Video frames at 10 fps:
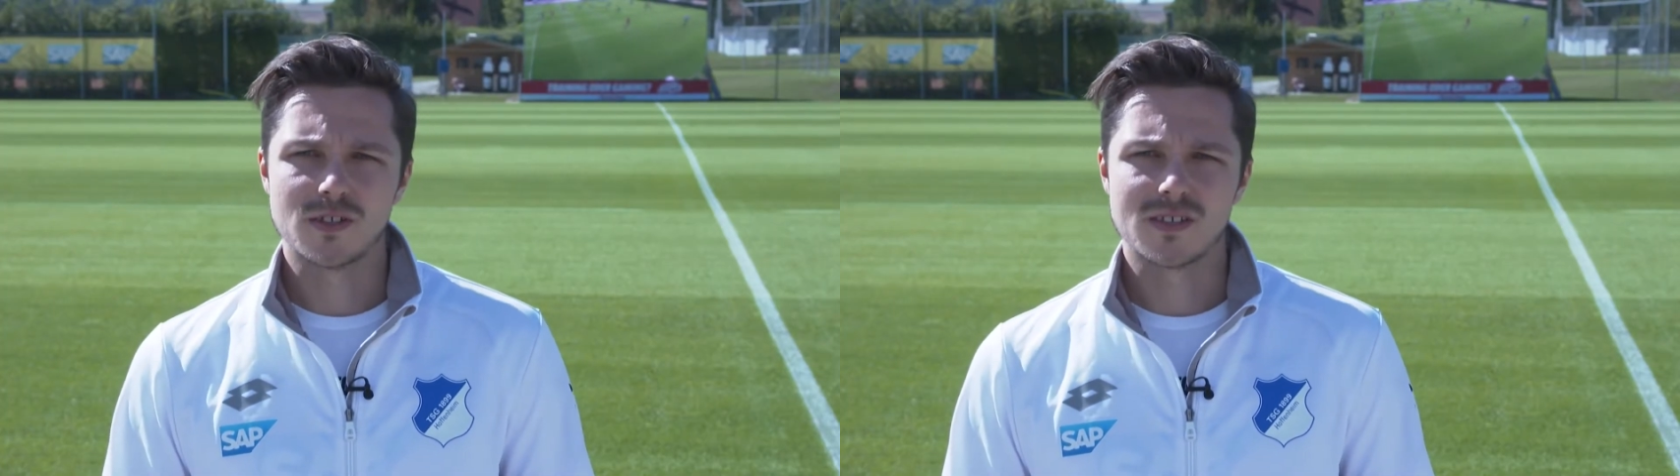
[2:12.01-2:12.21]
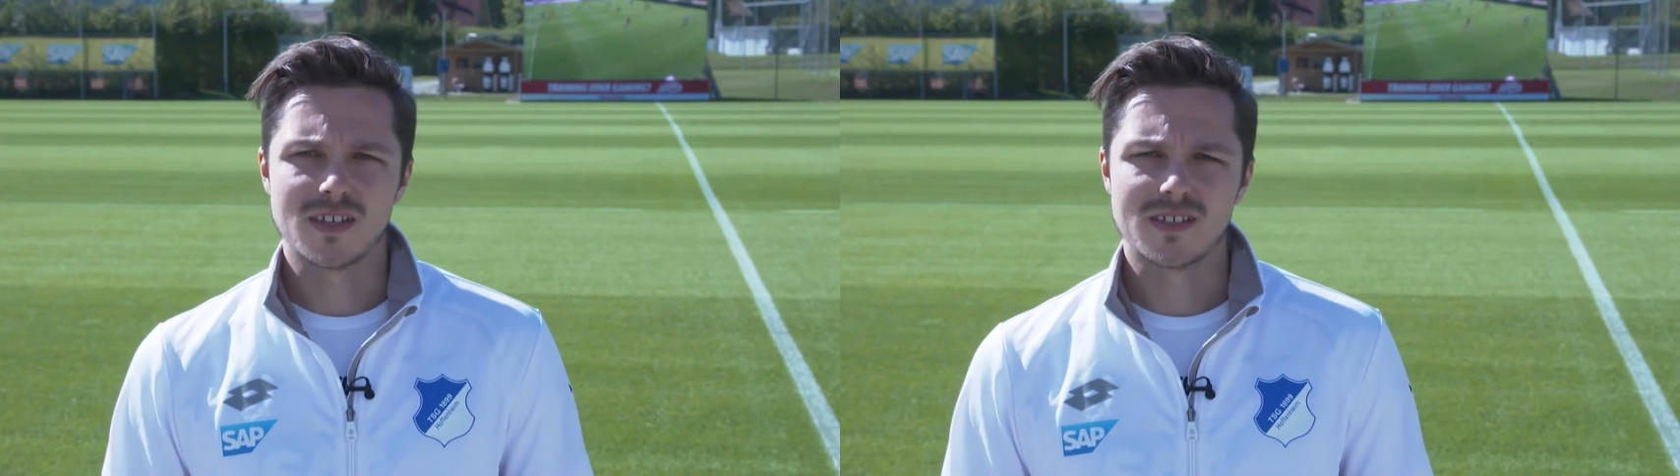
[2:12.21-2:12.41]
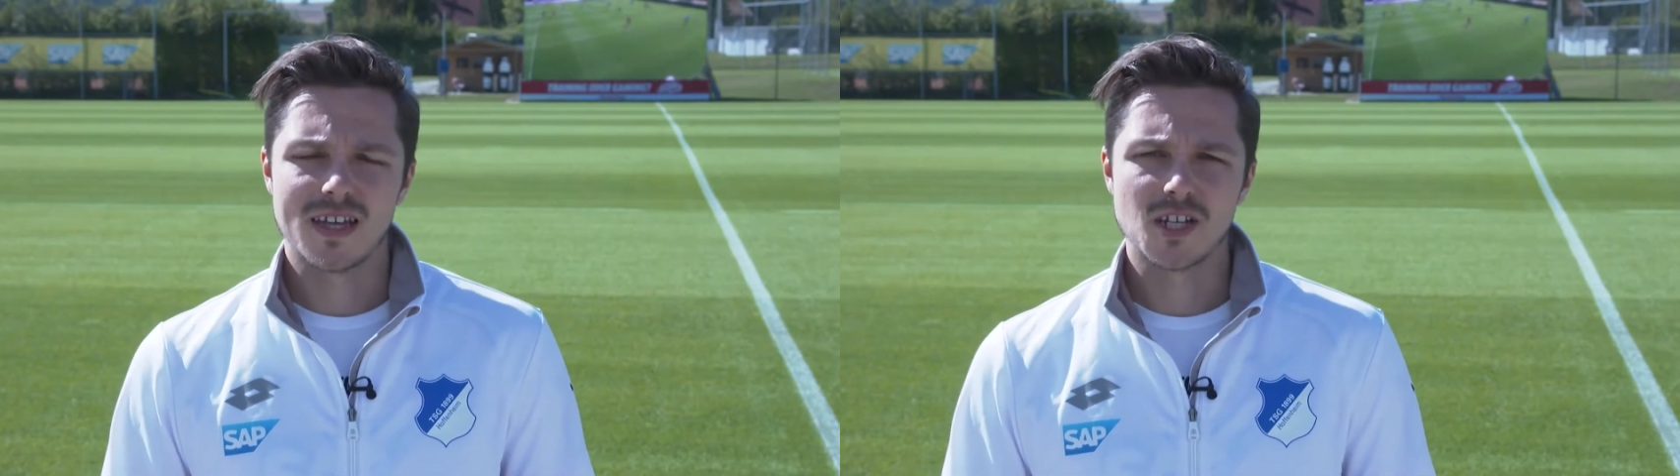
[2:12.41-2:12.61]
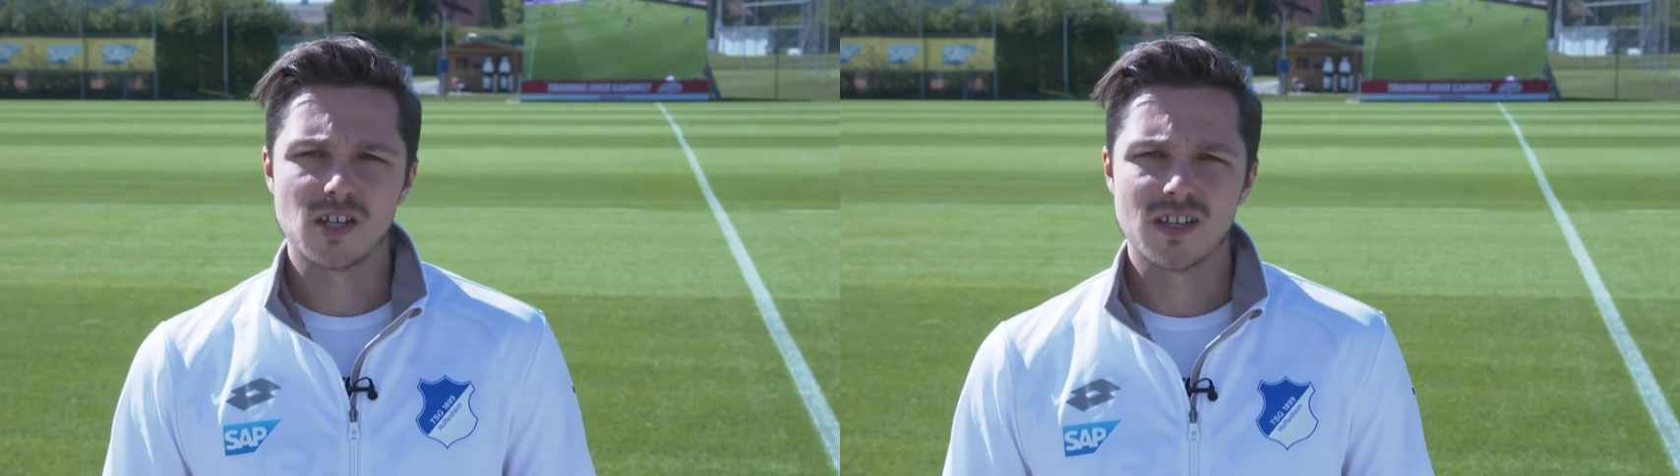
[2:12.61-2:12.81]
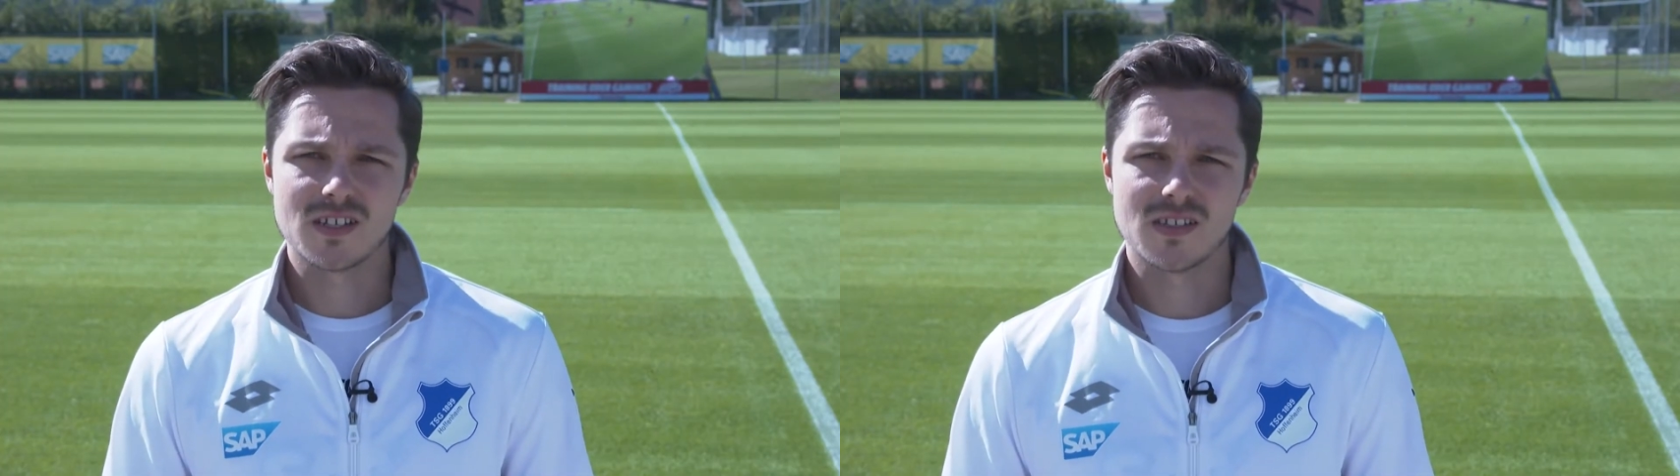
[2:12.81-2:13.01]
because
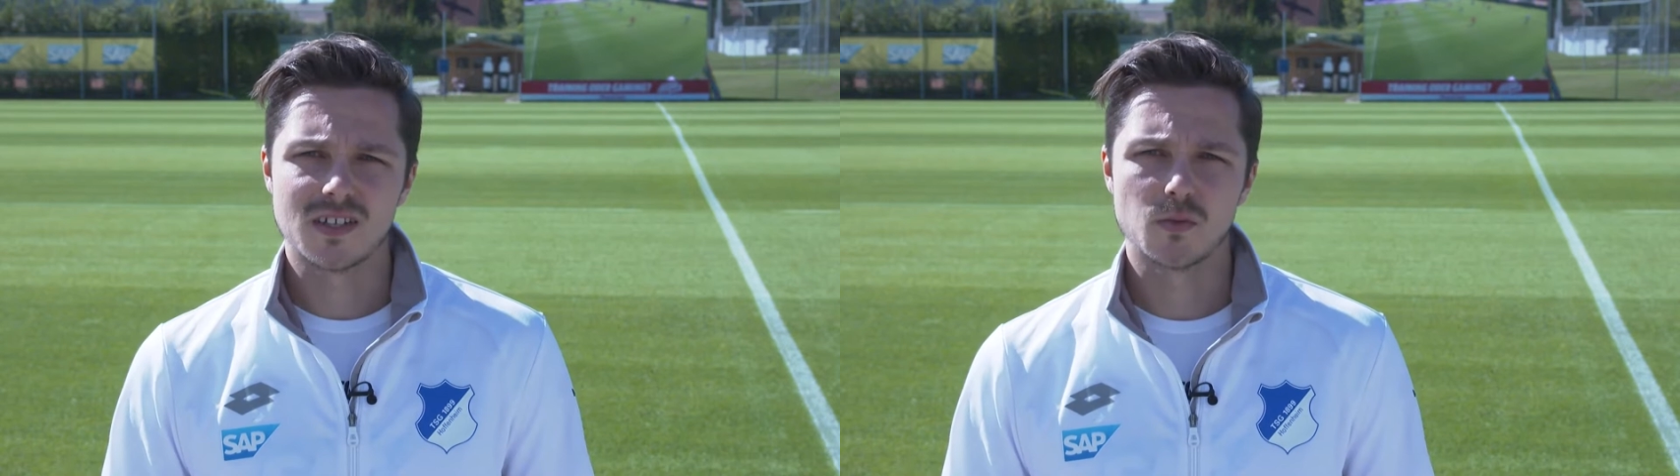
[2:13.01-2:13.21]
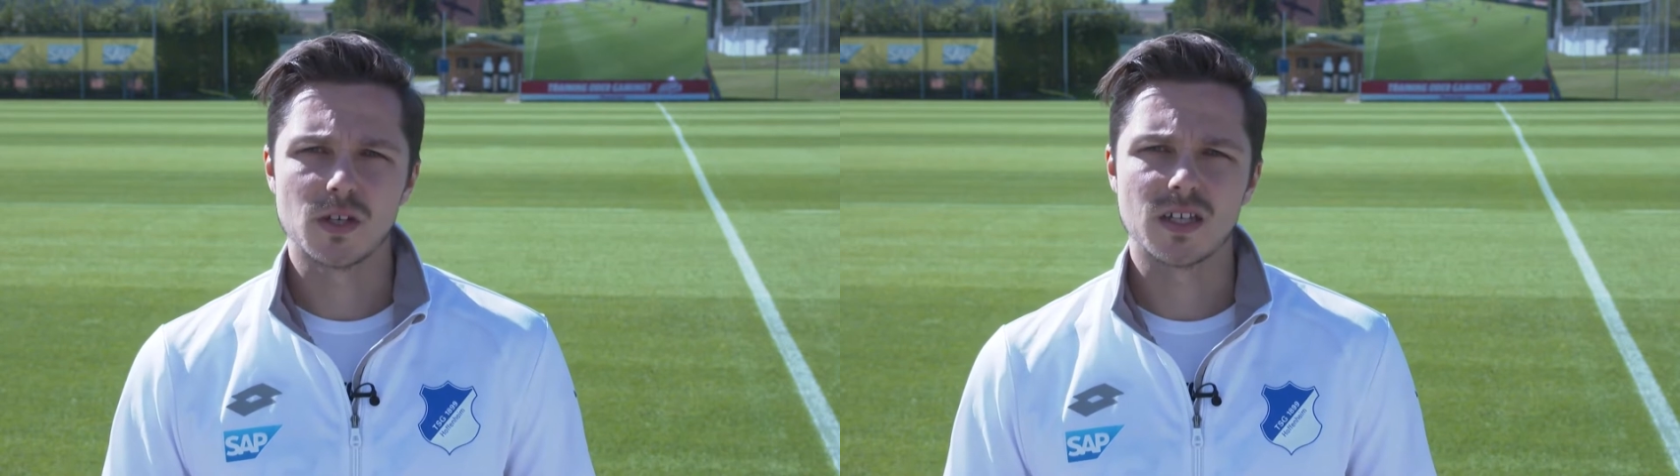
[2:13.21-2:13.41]
essential is that